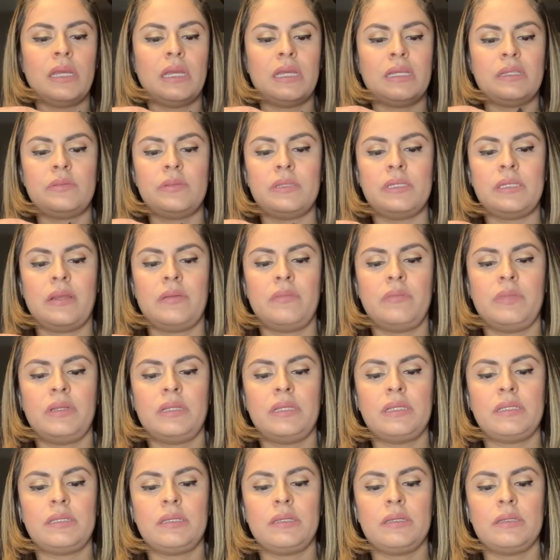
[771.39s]
And they
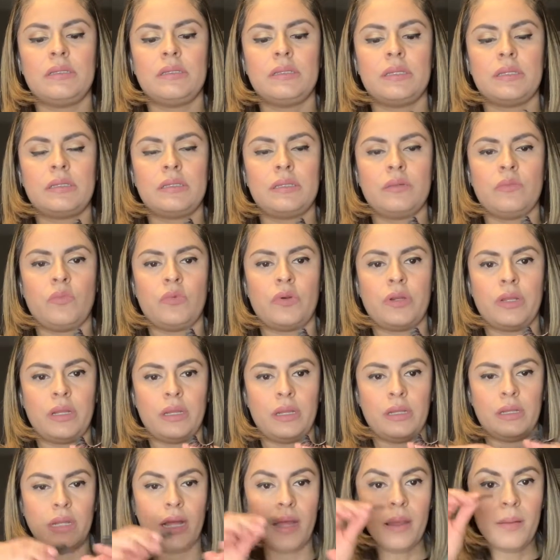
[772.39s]
go on
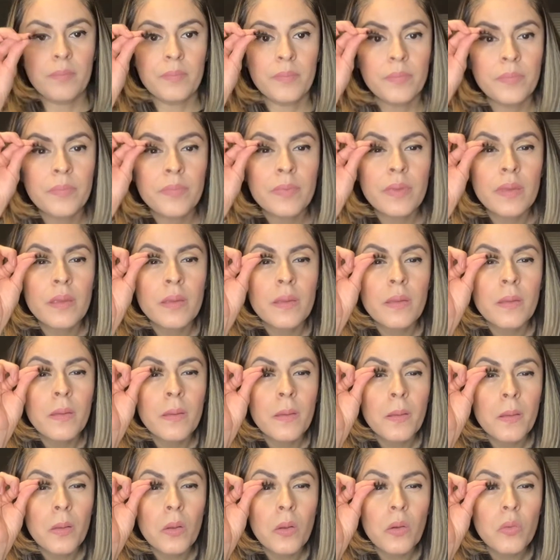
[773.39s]
right there
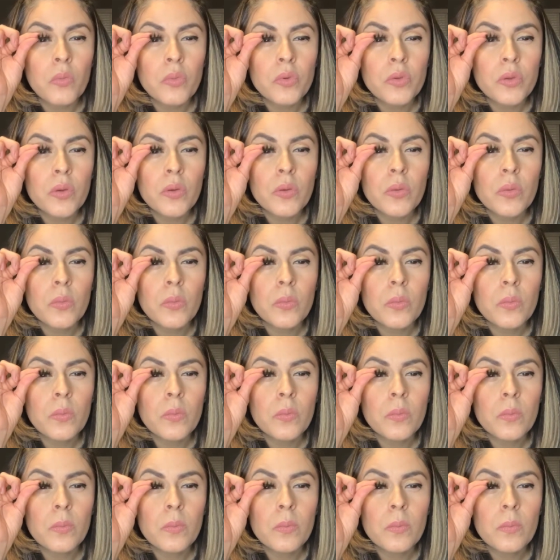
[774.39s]
like a
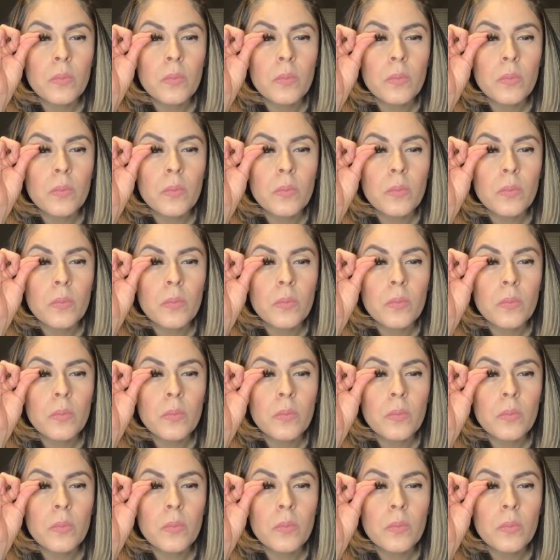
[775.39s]
glove.